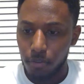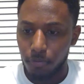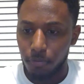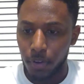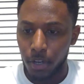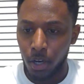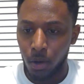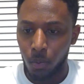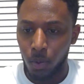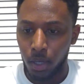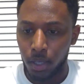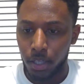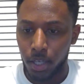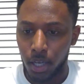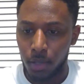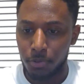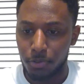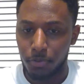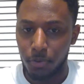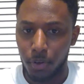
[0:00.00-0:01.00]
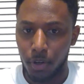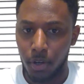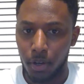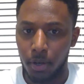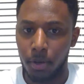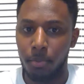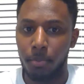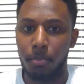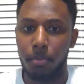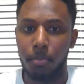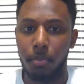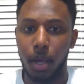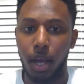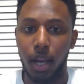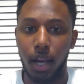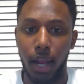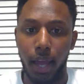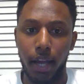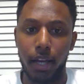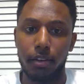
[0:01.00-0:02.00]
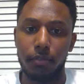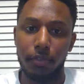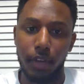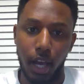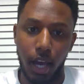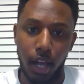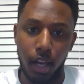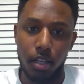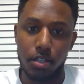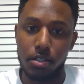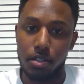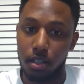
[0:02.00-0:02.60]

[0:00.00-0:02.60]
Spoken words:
fear really comes from a lack of knowledge